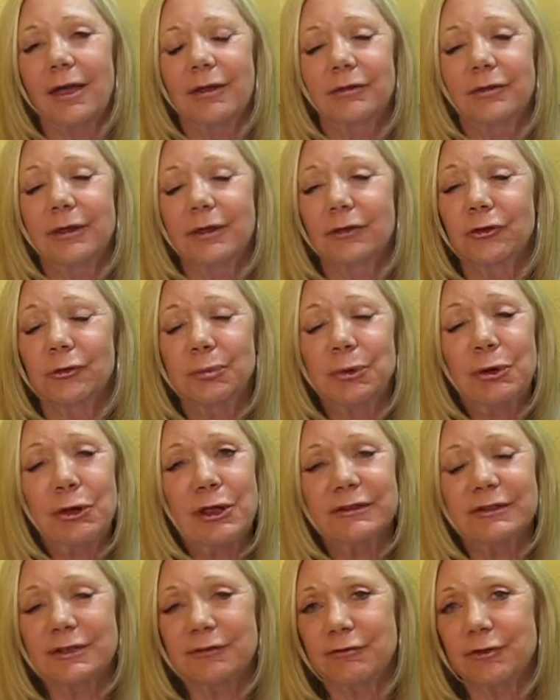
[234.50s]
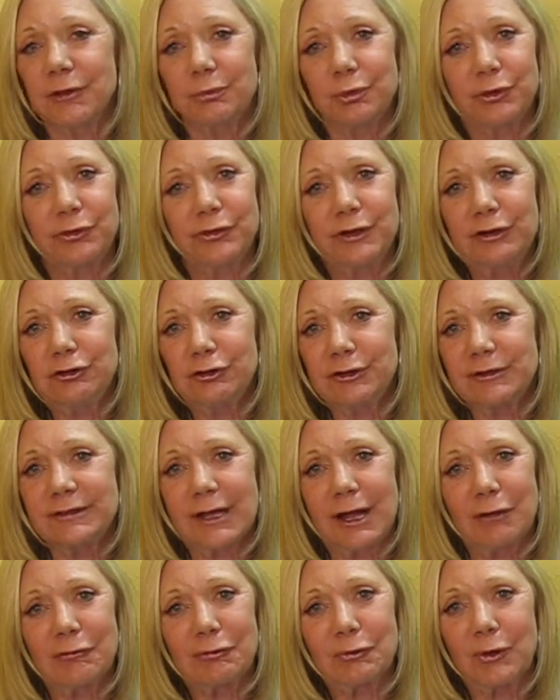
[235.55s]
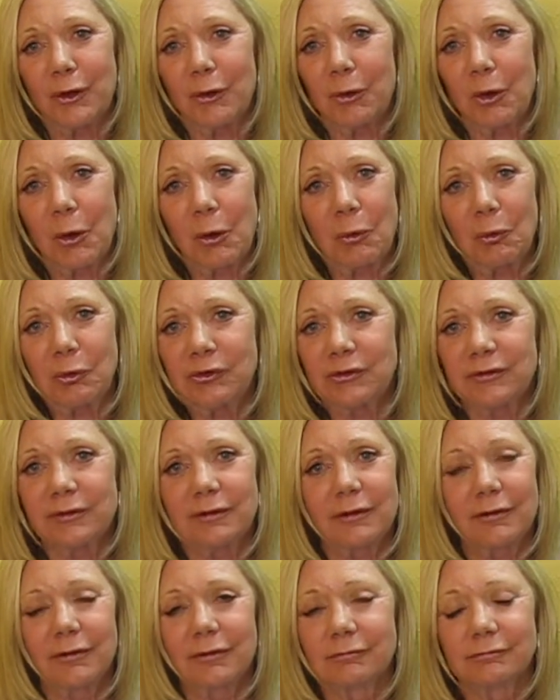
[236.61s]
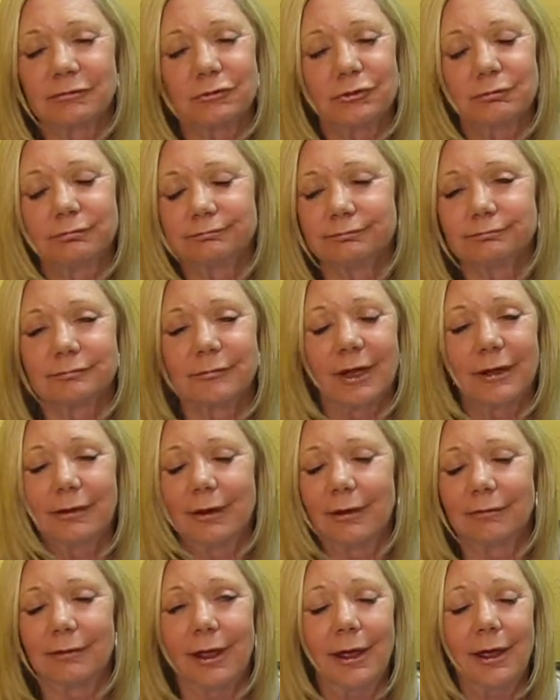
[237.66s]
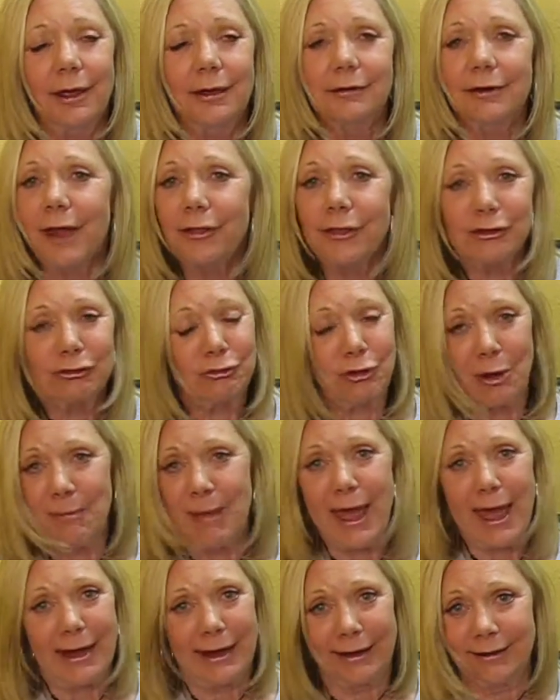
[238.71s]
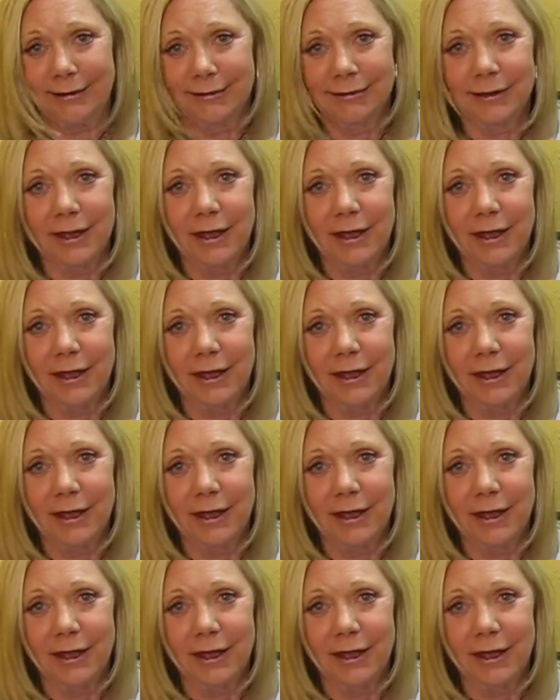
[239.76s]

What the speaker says: the experience of the procedure itself was nothing traumatic.